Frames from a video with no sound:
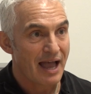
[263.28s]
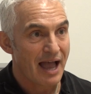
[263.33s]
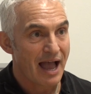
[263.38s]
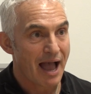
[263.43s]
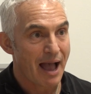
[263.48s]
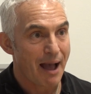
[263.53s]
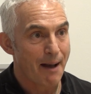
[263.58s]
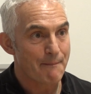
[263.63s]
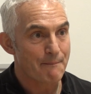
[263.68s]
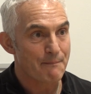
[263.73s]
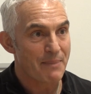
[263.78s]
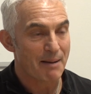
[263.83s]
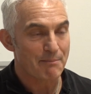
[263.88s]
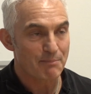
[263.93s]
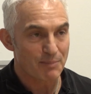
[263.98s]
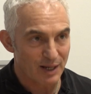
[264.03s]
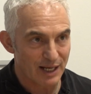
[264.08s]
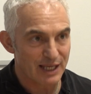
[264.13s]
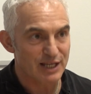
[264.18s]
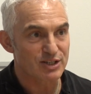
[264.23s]

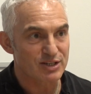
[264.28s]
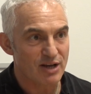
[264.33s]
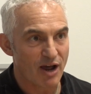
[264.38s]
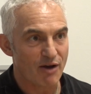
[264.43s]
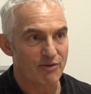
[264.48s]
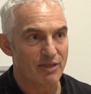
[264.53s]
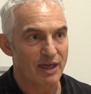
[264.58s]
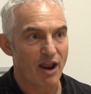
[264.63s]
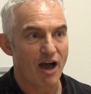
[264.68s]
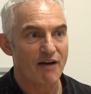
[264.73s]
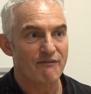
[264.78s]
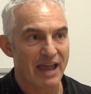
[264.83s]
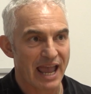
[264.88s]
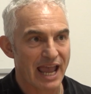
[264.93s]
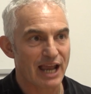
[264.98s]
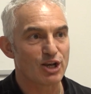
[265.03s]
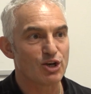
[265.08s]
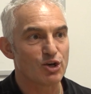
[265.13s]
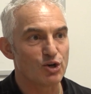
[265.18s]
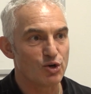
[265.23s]
but please know that I've
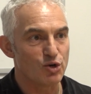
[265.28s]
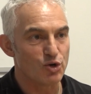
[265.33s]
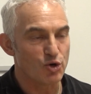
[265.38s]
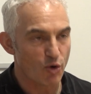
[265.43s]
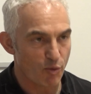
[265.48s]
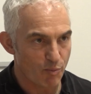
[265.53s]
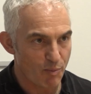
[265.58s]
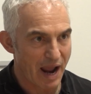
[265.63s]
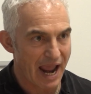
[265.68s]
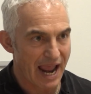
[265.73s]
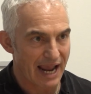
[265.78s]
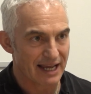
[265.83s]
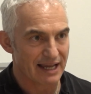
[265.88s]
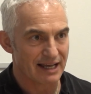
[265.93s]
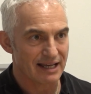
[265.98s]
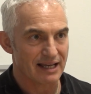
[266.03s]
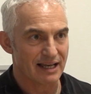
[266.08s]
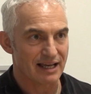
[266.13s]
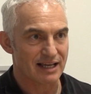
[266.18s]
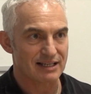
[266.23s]
had your
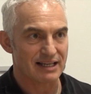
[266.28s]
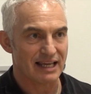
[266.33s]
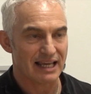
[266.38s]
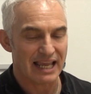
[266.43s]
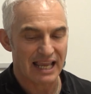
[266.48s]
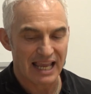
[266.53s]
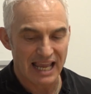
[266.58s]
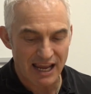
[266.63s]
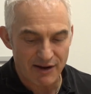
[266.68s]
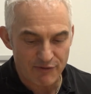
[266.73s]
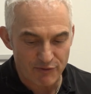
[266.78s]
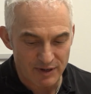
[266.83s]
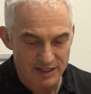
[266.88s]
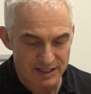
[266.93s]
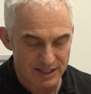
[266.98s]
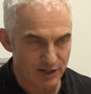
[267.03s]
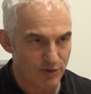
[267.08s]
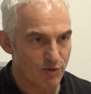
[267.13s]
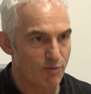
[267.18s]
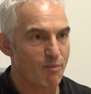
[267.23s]
back at every
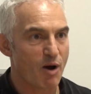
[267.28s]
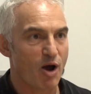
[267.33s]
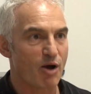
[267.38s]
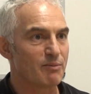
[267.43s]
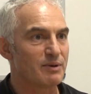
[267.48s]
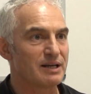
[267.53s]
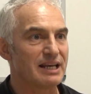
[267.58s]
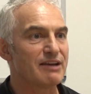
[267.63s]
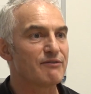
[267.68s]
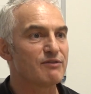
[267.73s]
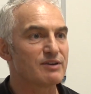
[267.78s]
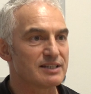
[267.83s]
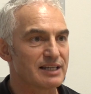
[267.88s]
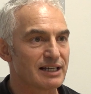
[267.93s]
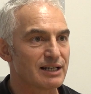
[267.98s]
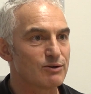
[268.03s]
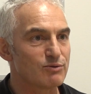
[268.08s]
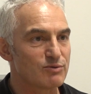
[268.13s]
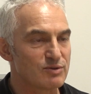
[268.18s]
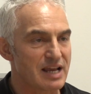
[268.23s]
single moment, every
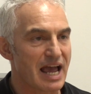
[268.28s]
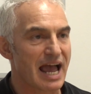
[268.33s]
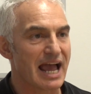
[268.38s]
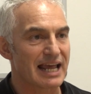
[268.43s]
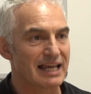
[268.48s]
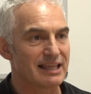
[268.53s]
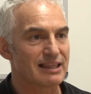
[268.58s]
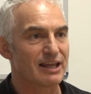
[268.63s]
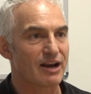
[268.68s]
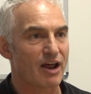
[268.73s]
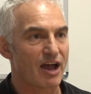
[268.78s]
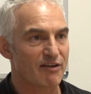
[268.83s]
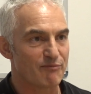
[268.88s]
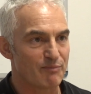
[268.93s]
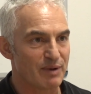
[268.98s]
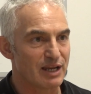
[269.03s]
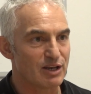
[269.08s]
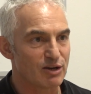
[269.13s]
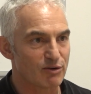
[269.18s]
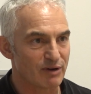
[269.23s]
single day that I have
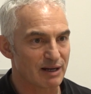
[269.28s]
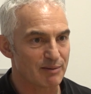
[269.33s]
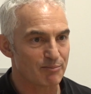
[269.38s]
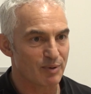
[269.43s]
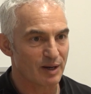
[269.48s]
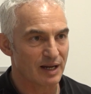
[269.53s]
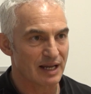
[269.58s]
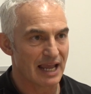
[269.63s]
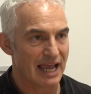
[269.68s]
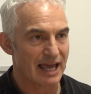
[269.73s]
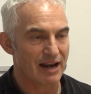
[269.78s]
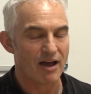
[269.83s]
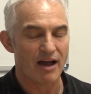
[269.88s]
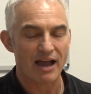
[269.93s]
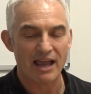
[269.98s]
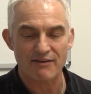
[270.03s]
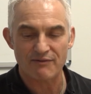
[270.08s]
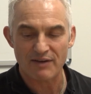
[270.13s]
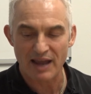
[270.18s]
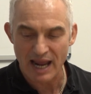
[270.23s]
been your MP, and
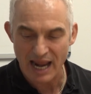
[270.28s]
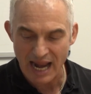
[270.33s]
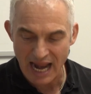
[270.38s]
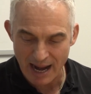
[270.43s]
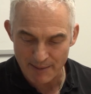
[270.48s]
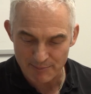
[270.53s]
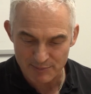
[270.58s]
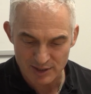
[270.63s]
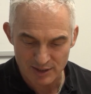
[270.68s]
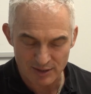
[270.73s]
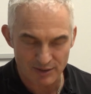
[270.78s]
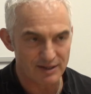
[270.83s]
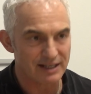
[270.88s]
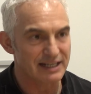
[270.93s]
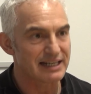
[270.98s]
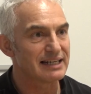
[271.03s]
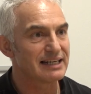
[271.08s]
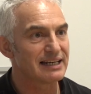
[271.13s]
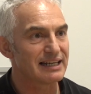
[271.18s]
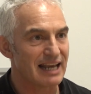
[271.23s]
I have
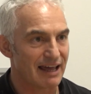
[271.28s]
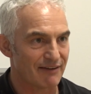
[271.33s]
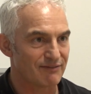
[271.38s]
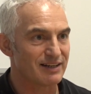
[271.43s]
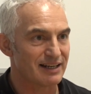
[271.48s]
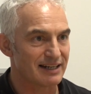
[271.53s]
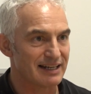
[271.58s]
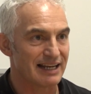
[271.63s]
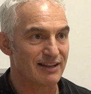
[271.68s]
absolutely loved it.